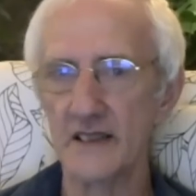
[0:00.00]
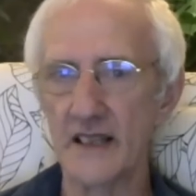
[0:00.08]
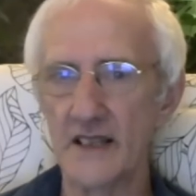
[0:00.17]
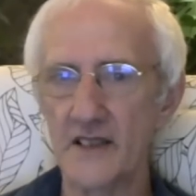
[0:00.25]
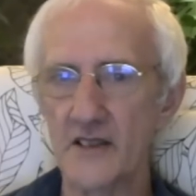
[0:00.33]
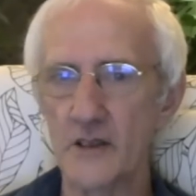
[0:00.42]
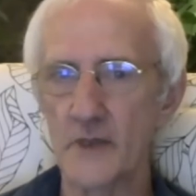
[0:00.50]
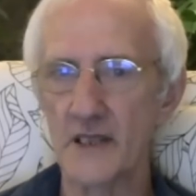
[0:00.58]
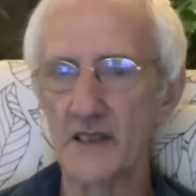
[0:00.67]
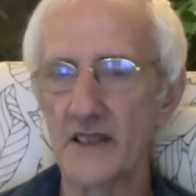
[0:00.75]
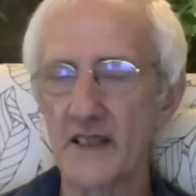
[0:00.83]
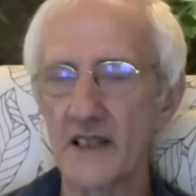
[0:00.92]

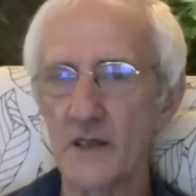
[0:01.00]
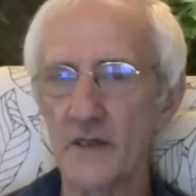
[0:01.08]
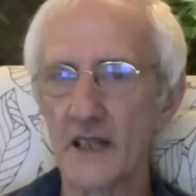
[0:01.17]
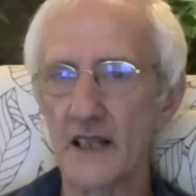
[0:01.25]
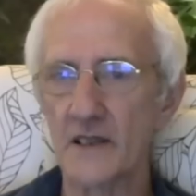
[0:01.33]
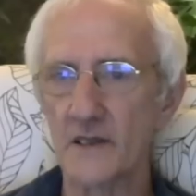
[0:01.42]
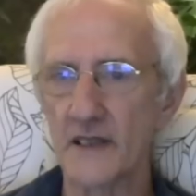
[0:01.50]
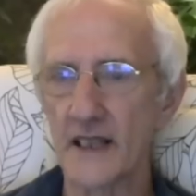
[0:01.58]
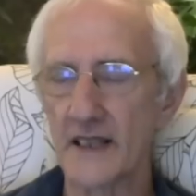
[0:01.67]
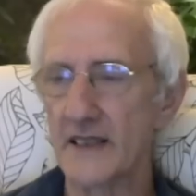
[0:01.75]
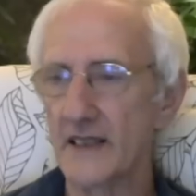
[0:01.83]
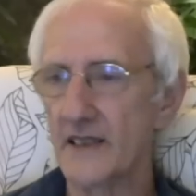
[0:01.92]
instrument until you get good at it.